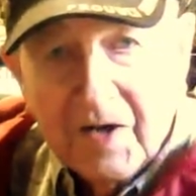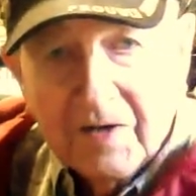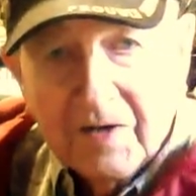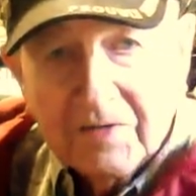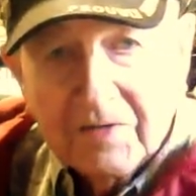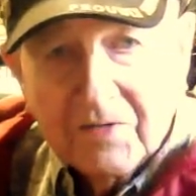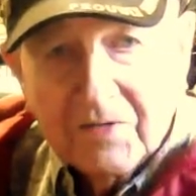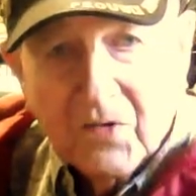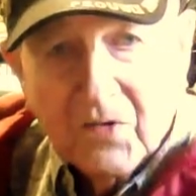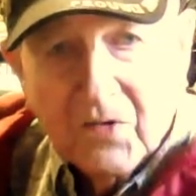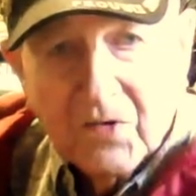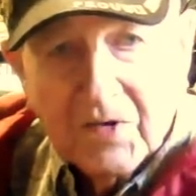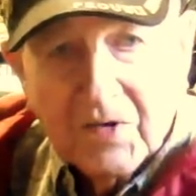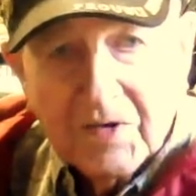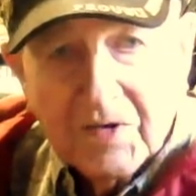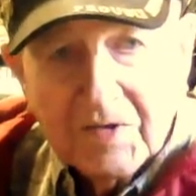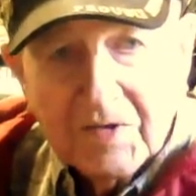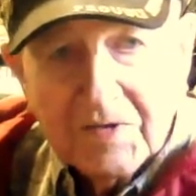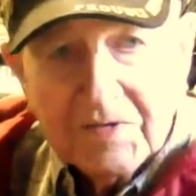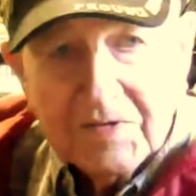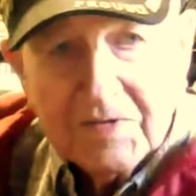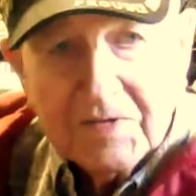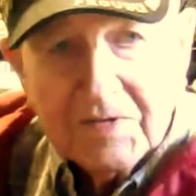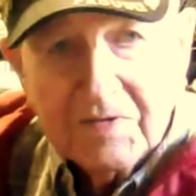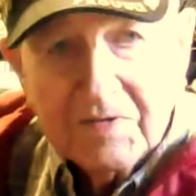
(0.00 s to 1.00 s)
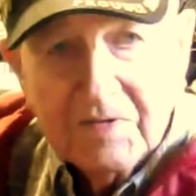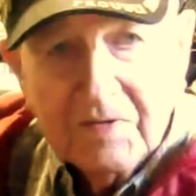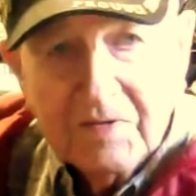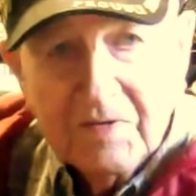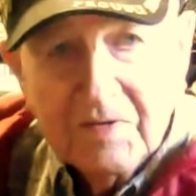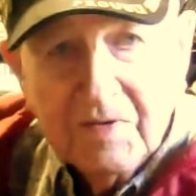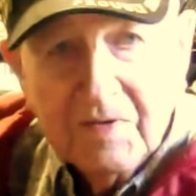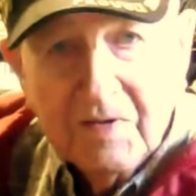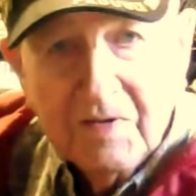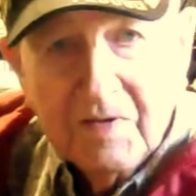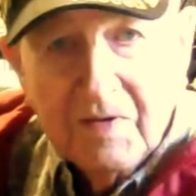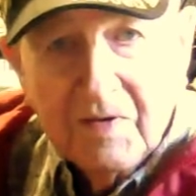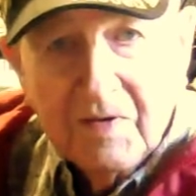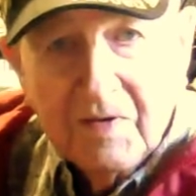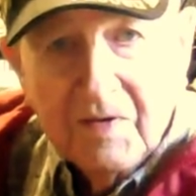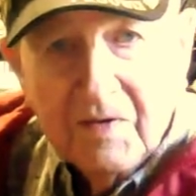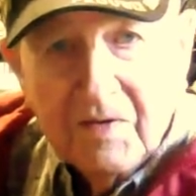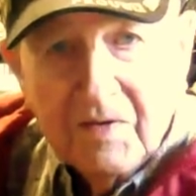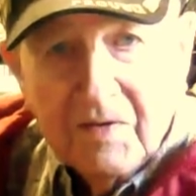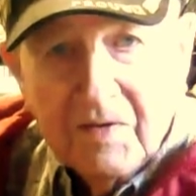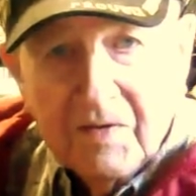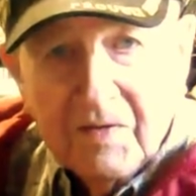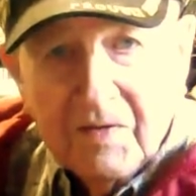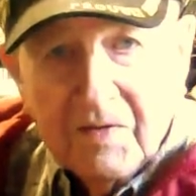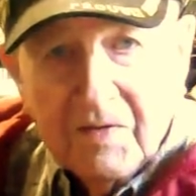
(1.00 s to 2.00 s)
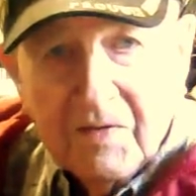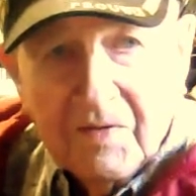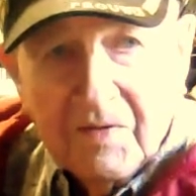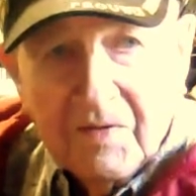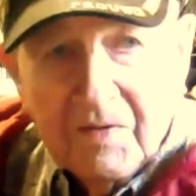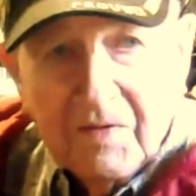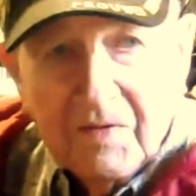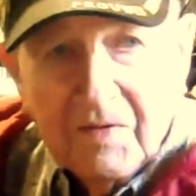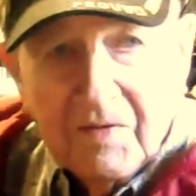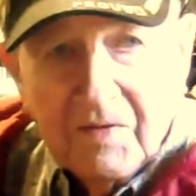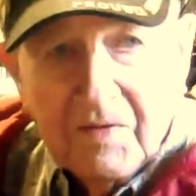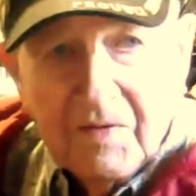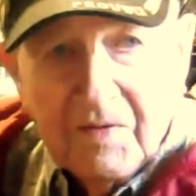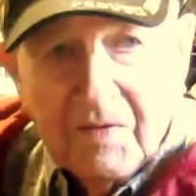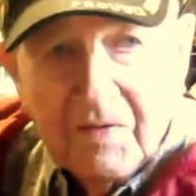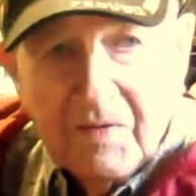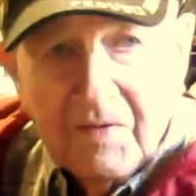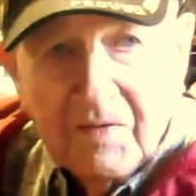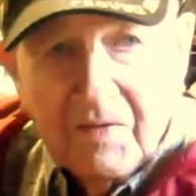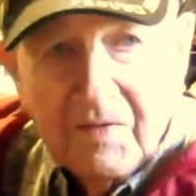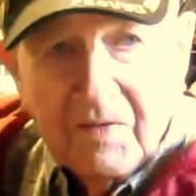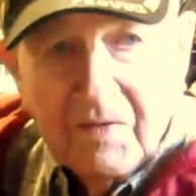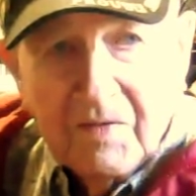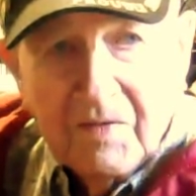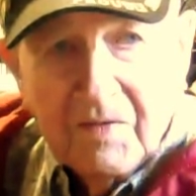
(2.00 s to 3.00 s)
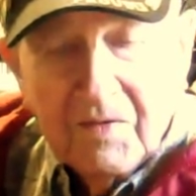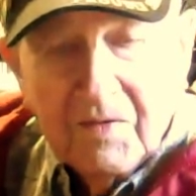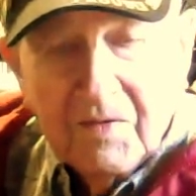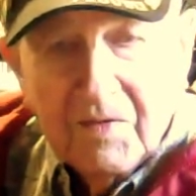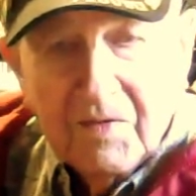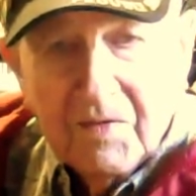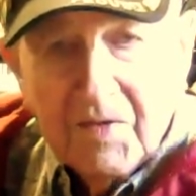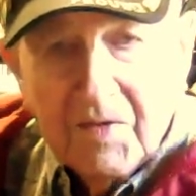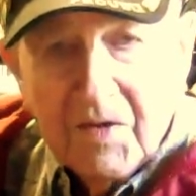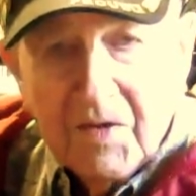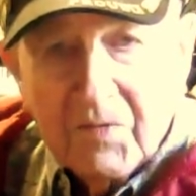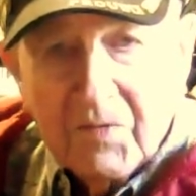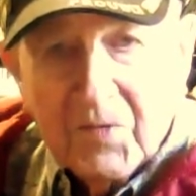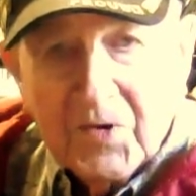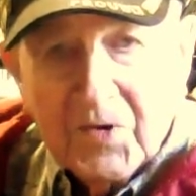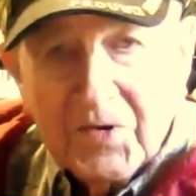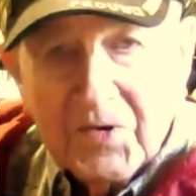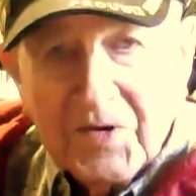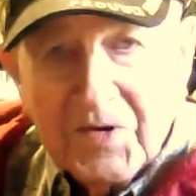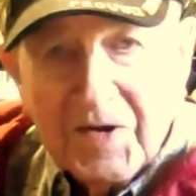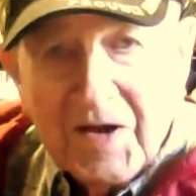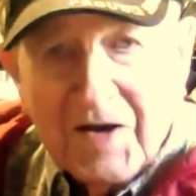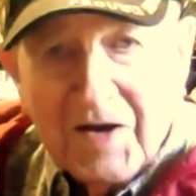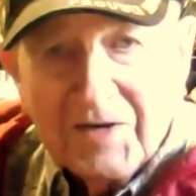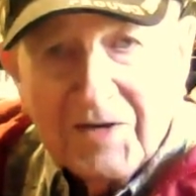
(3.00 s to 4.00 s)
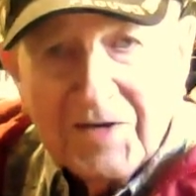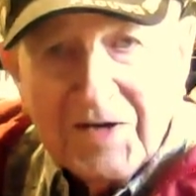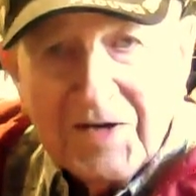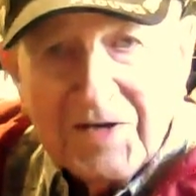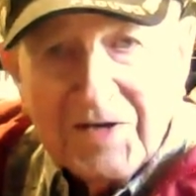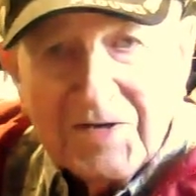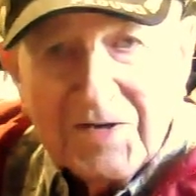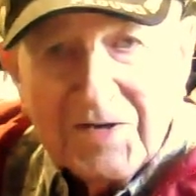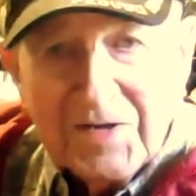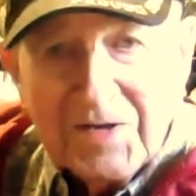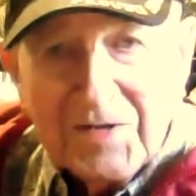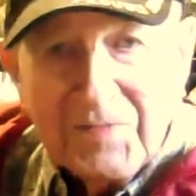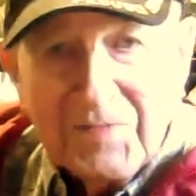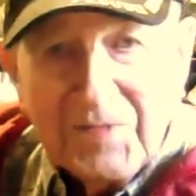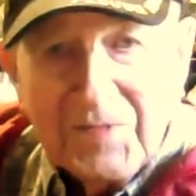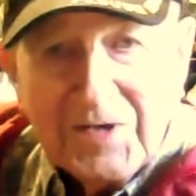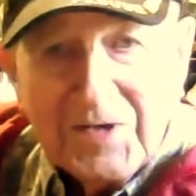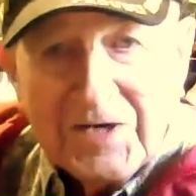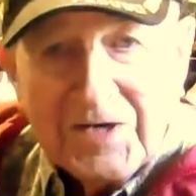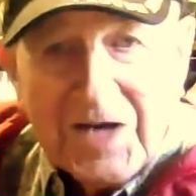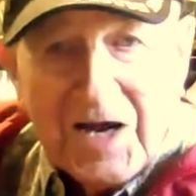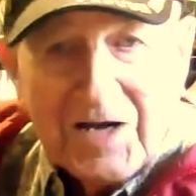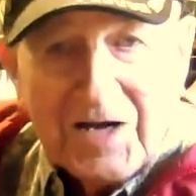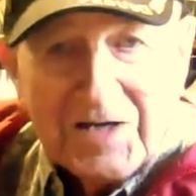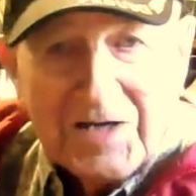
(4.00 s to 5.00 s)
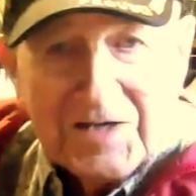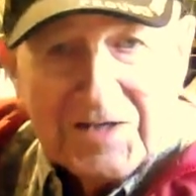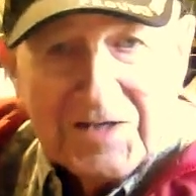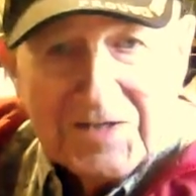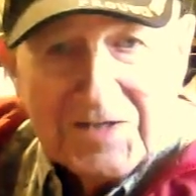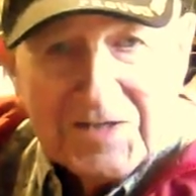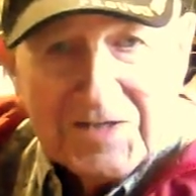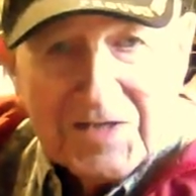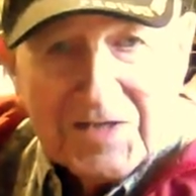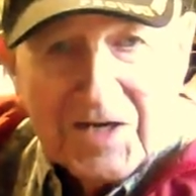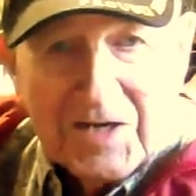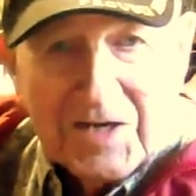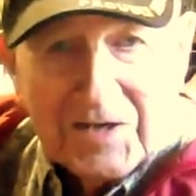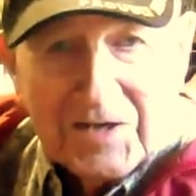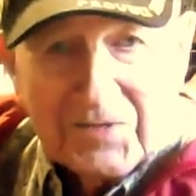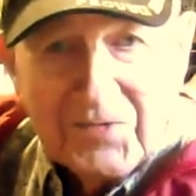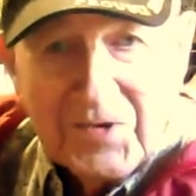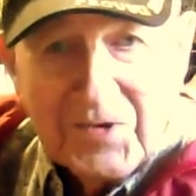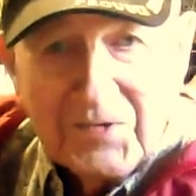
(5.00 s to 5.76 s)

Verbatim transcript: headquarters. Mm -hmm they weren't down into the battalions like